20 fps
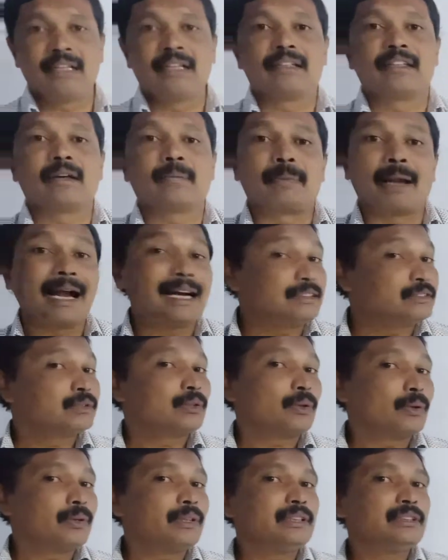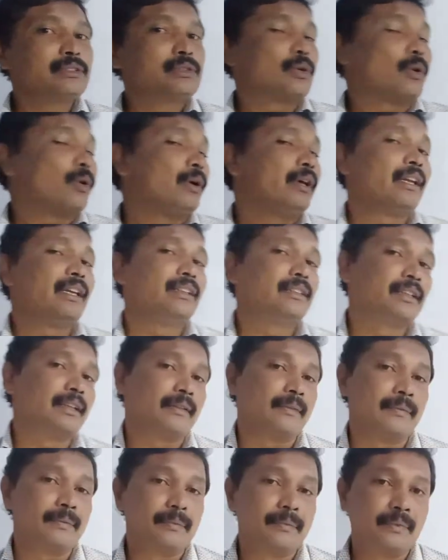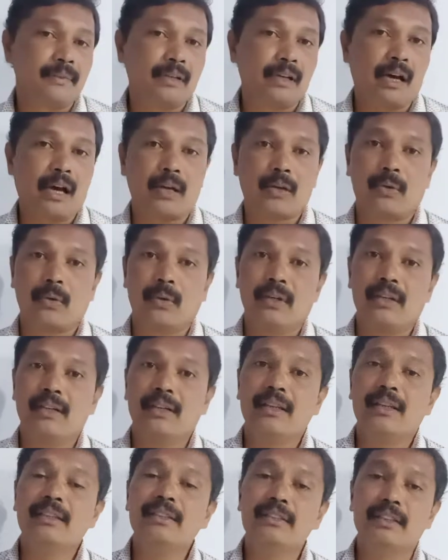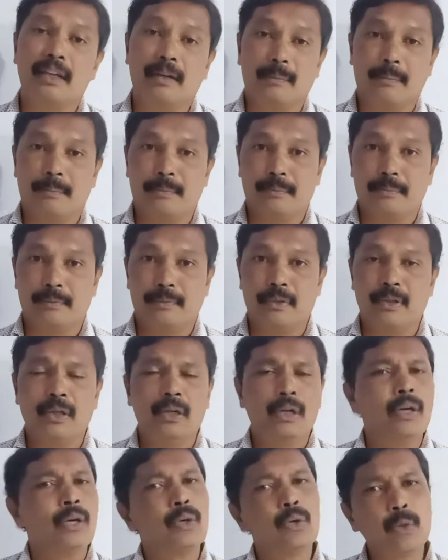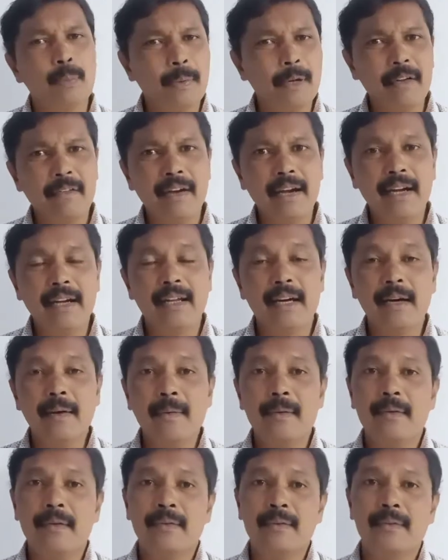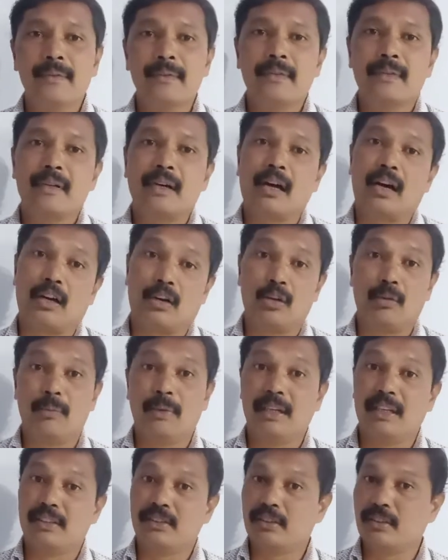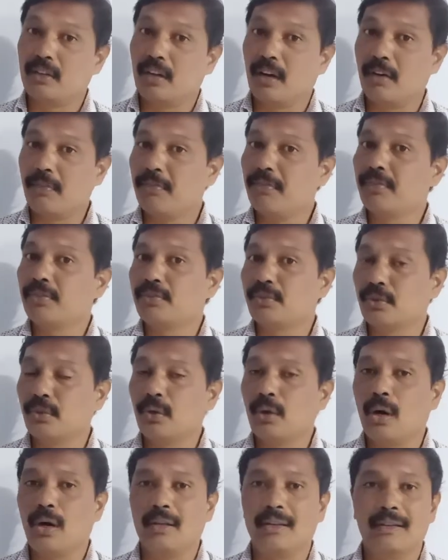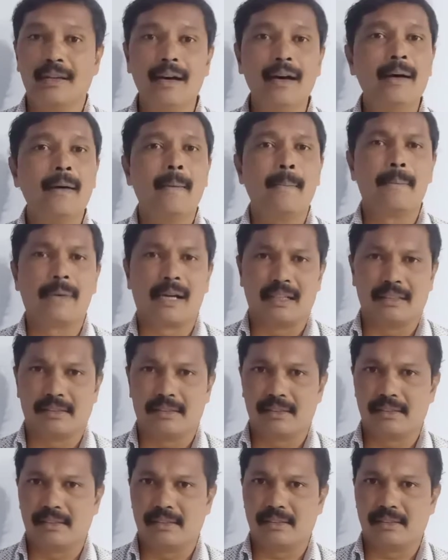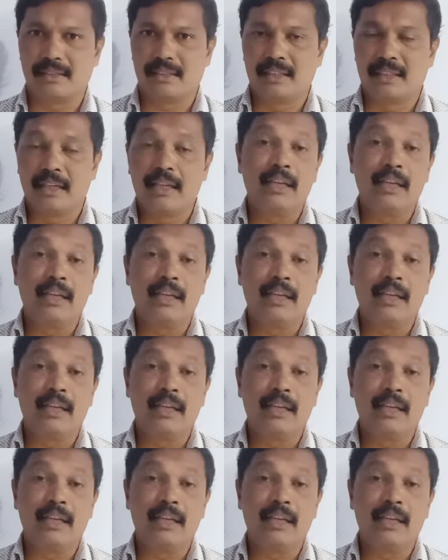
The plants grown in snowy region are conical in shape to prevent the accumulation of snow on the branches.